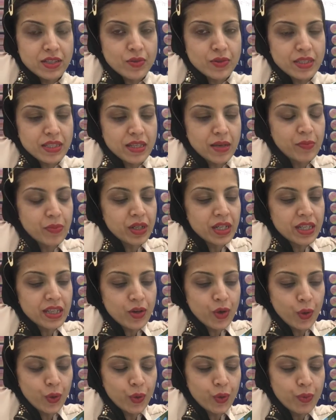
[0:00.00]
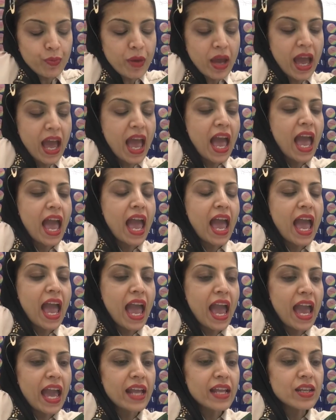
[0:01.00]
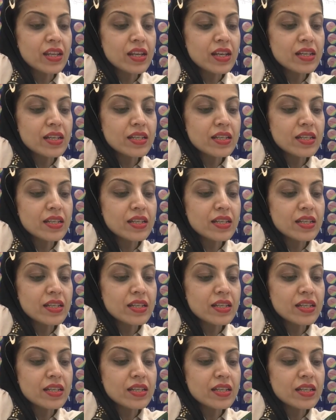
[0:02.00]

or someone in the home and